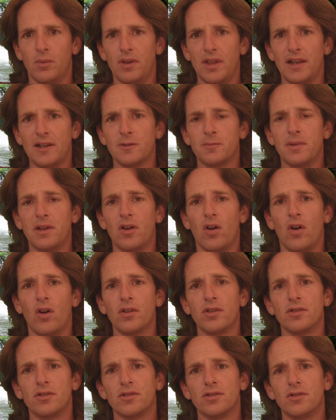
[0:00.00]
Well, that has been
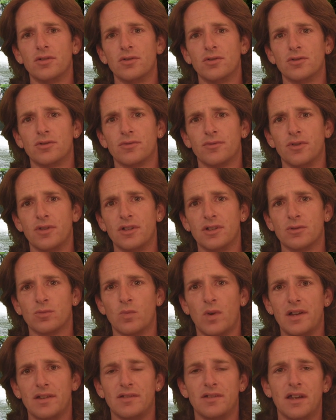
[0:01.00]
all your news for
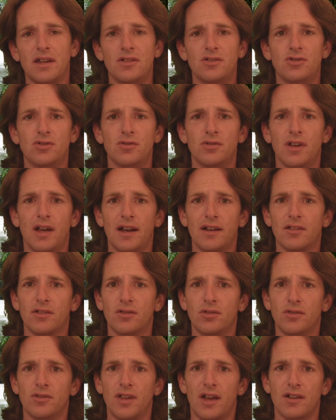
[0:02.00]
this Wednesday, June
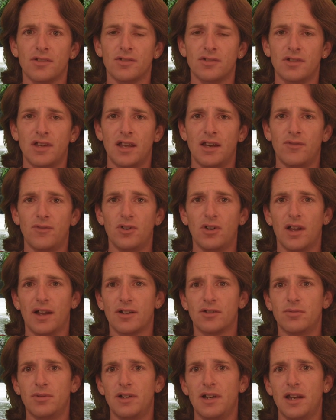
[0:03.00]
9th, 2010. If you'd
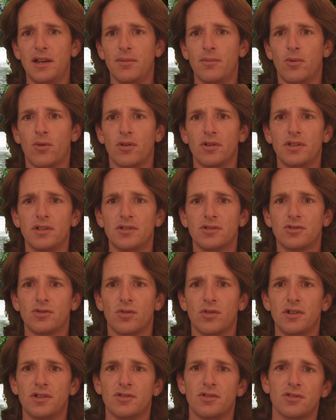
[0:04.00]
like to read any more of these
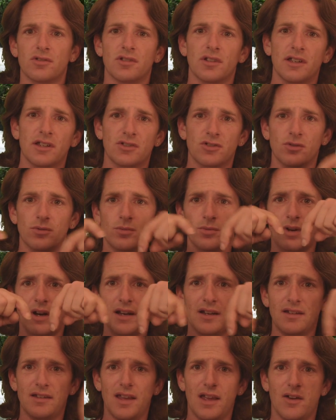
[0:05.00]
stories, those links are
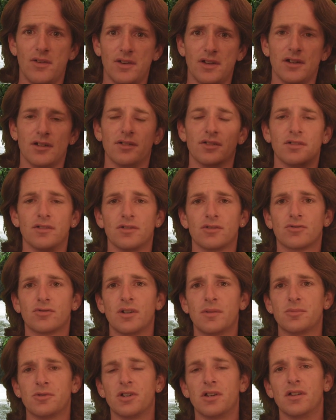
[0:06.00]
right down here in the
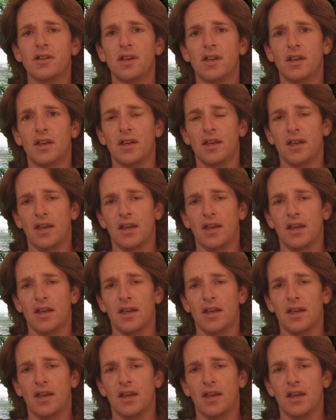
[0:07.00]
description.